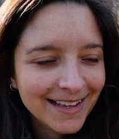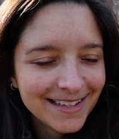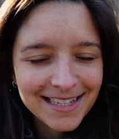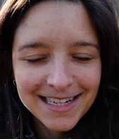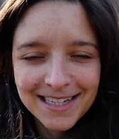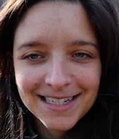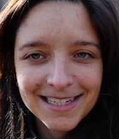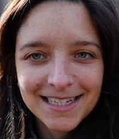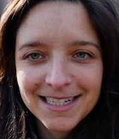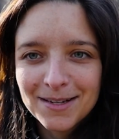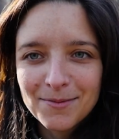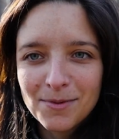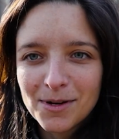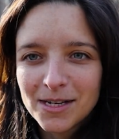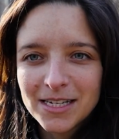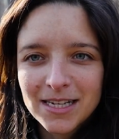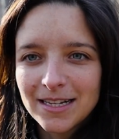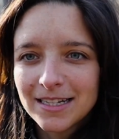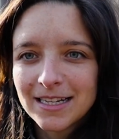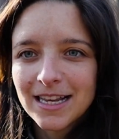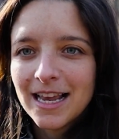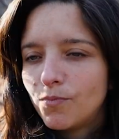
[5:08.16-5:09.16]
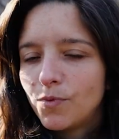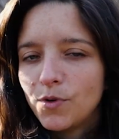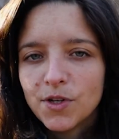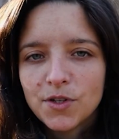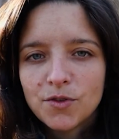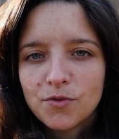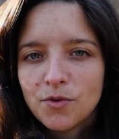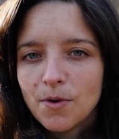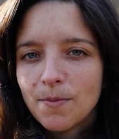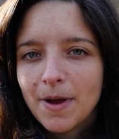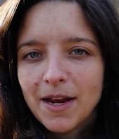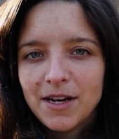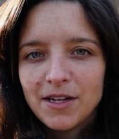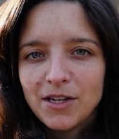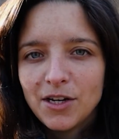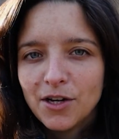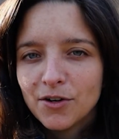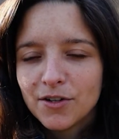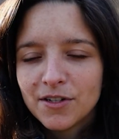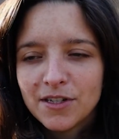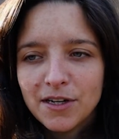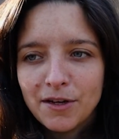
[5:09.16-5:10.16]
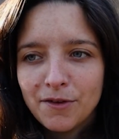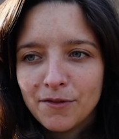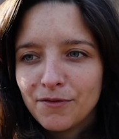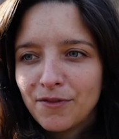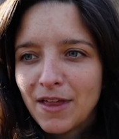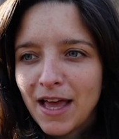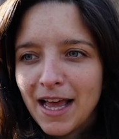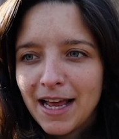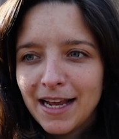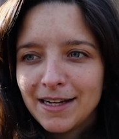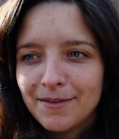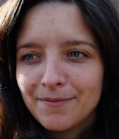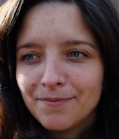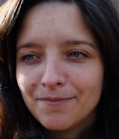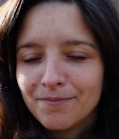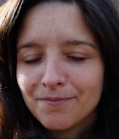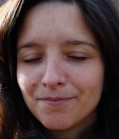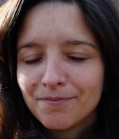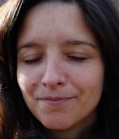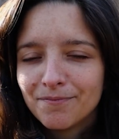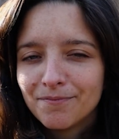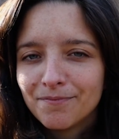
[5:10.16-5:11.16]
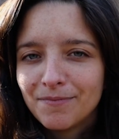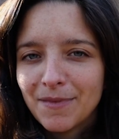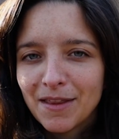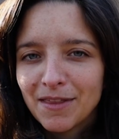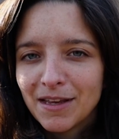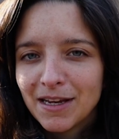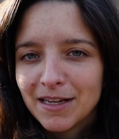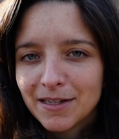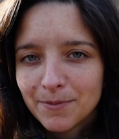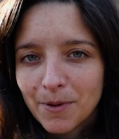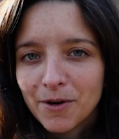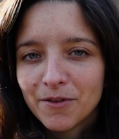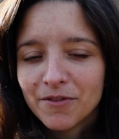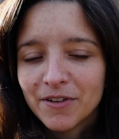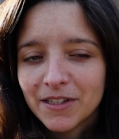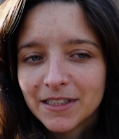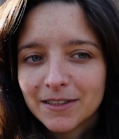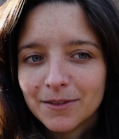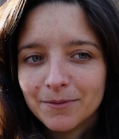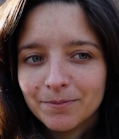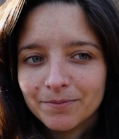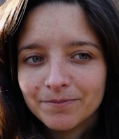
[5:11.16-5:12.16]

that sentence doesn't make sense. Just reminding yourself that nothing is perfect.